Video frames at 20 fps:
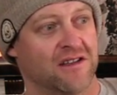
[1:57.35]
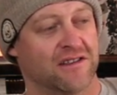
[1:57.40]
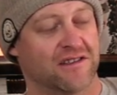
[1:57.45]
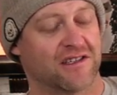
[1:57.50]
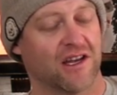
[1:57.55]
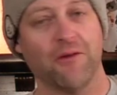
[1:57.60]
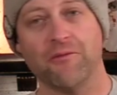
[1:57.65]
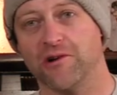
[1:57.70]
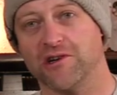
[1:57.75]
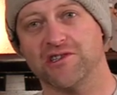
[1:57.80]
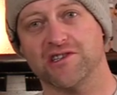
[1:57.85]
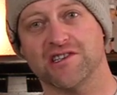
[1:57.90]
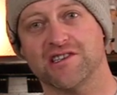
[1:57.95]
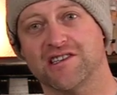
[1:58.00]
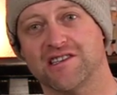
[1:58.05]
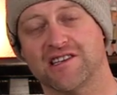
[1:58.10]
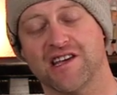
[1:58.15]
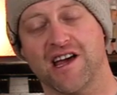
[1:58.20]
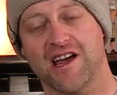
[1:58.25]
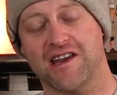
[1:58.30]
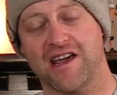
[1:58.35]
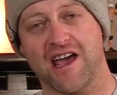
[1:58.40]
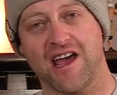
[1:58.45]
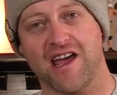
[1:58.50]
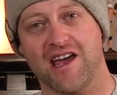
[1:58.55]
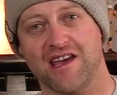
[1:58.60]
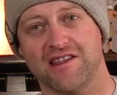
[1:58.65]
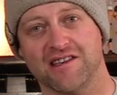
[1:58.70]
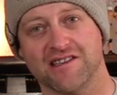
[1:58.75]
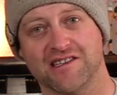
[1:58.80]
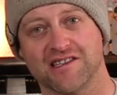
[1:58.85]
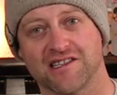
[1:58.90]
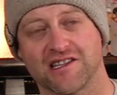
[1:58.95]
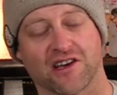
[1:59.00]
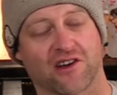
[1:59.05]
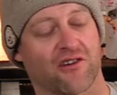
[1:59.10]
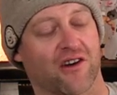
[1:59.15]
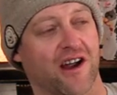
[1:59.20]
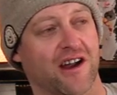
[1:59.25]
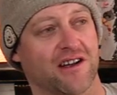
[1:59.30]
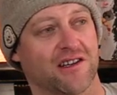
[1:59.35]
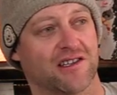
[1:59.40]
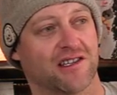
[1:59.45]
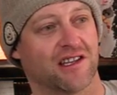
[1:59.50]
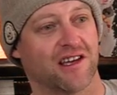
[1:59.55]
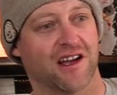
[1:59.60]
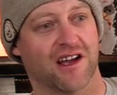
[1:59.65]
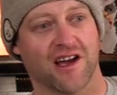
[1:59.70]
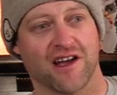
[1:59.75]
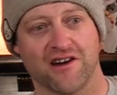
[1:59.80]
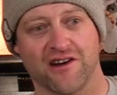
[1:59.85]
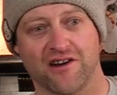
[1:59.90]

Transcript: Someone just said, hey, this is the greatest thing on